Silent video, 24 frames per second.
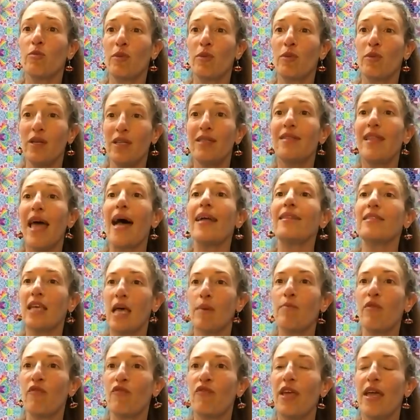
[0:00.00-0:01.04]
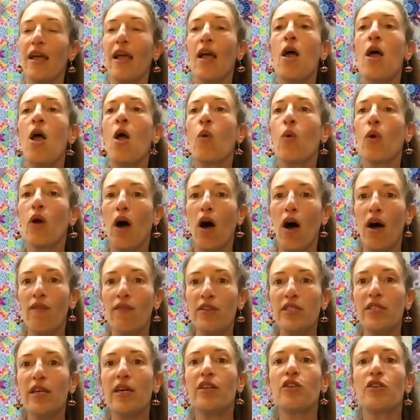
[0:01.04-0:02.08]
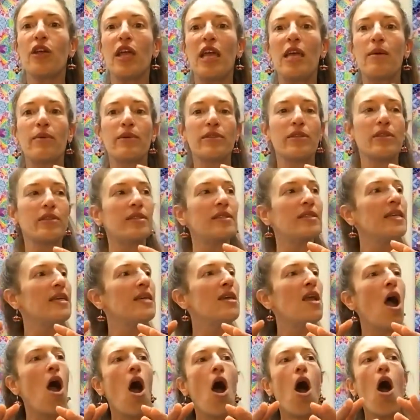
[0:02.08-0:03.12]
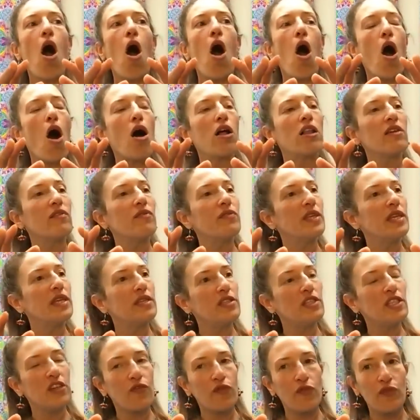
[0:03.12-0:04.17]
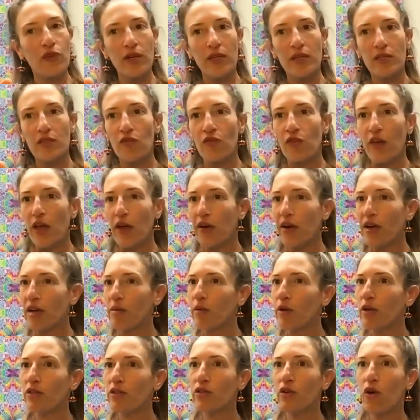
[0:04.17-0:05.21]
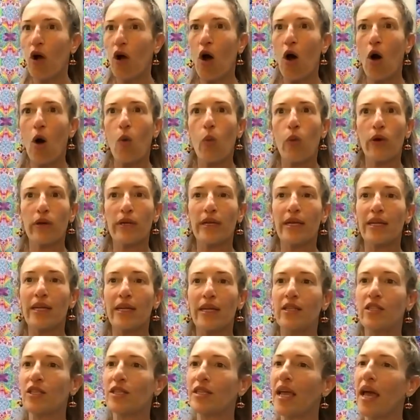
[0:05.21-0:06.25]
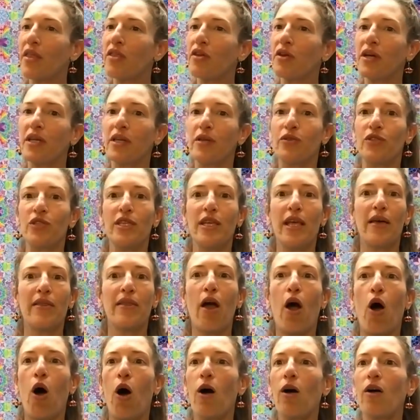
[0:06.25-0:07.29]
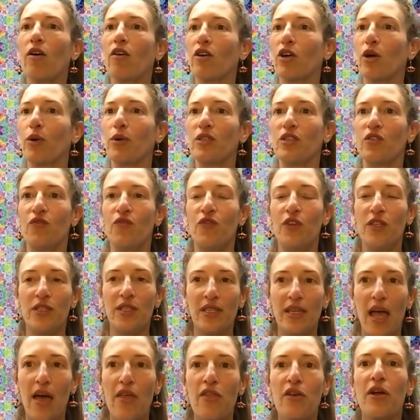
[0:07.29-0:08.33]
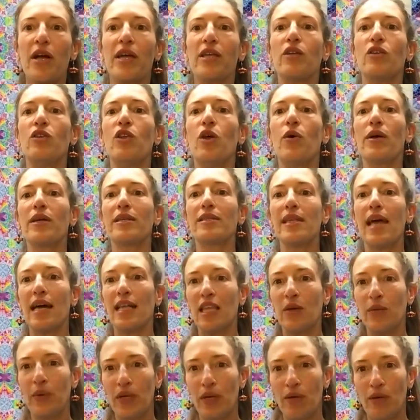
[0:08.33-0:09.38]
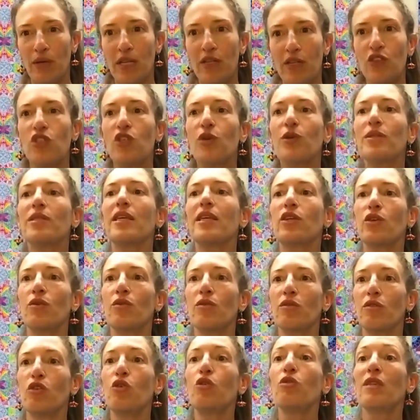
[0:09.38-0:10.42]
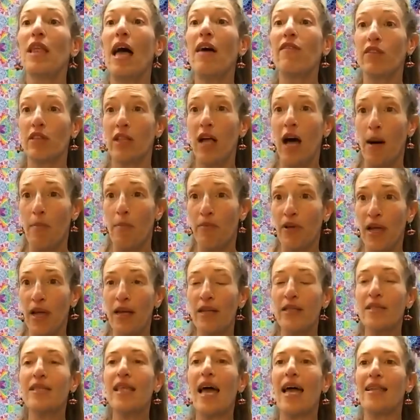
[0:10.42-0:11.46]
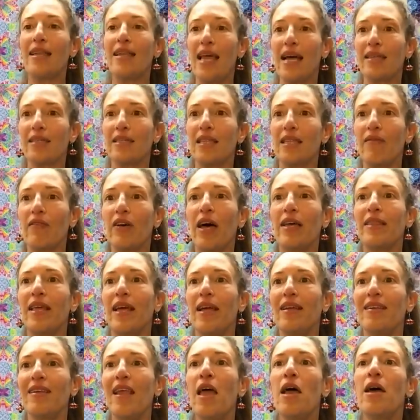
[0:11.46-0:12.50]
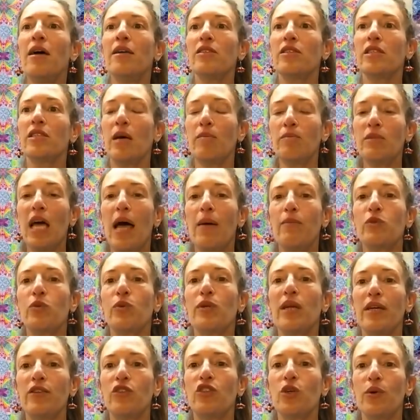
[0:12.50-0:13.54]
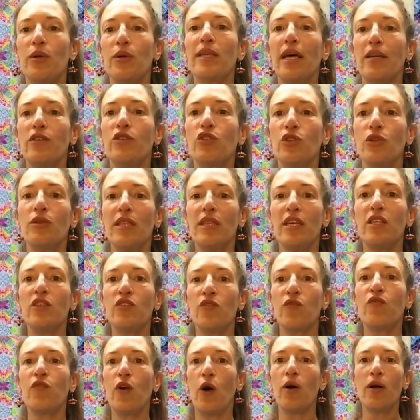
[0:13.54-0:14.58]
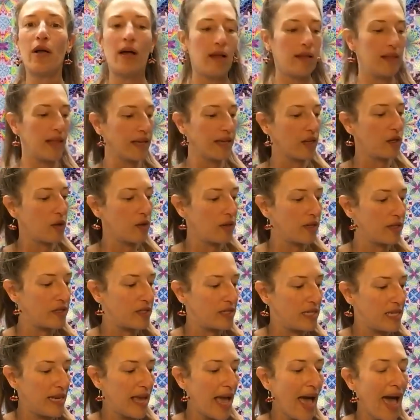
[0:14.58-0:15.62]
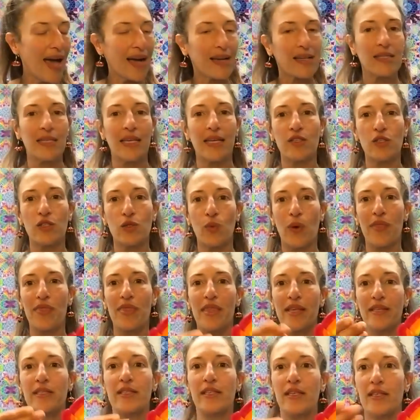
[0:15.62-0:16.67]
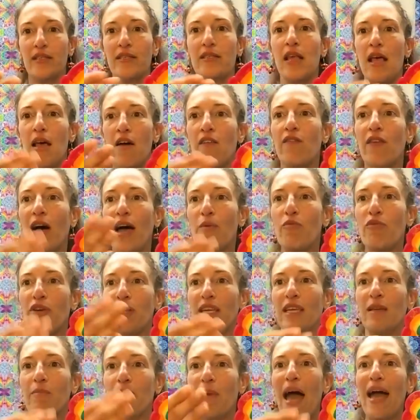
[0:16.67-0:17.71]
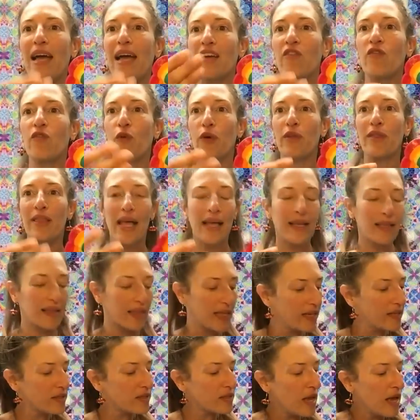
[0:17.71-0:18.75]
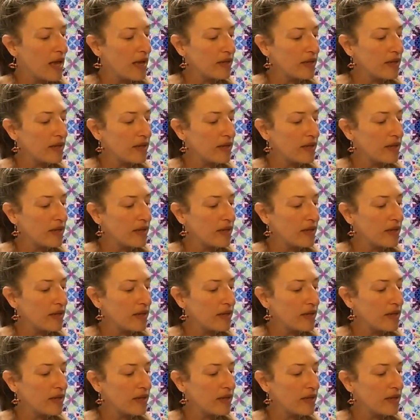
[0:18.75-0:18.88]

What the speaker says: But it's that type of thing where all of a sudden you're able to see all of these different variables are all working together, and you see how they all are going to fit together, and you know exactly what you need to do. It's like you level up to that next level. And then sometimes what I do is I do these, like, you know, the Z-axis, when this is vibrating back and forth like this.